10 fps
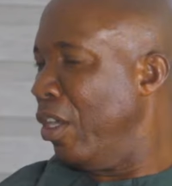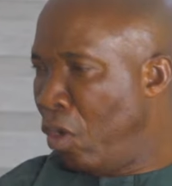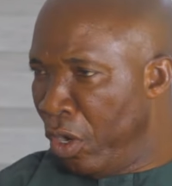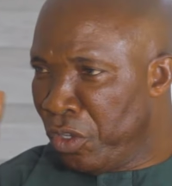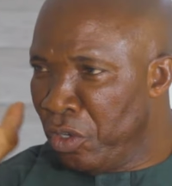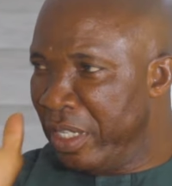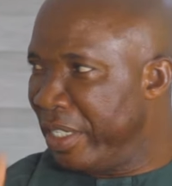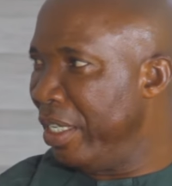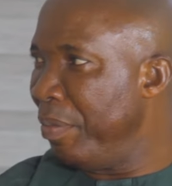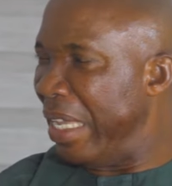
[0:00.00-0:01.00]
Going to the
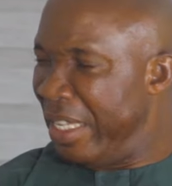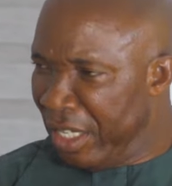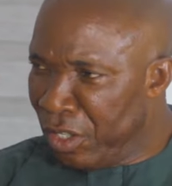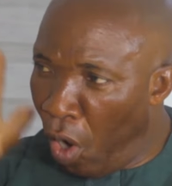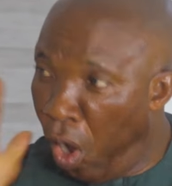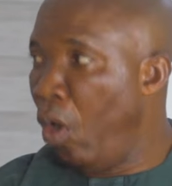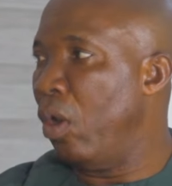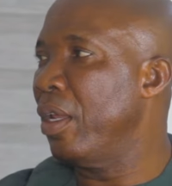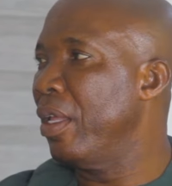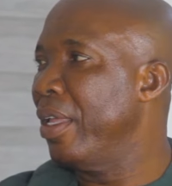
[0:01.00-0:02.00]
gym, is it
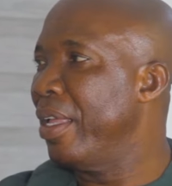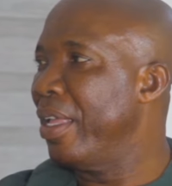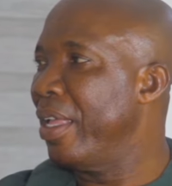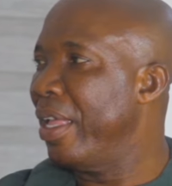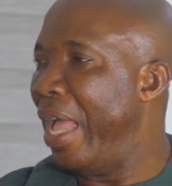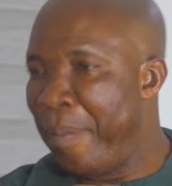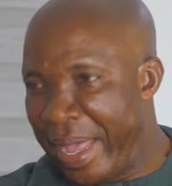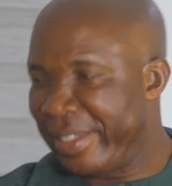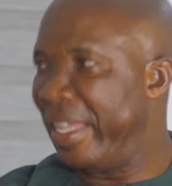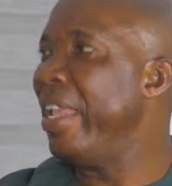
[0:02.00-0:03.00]
all about
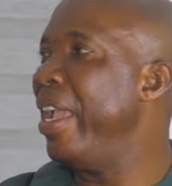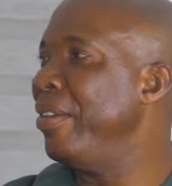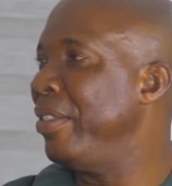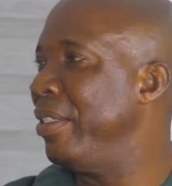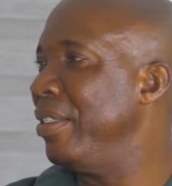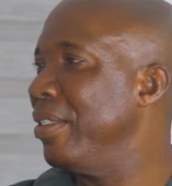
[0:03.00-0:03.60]
staying healthy?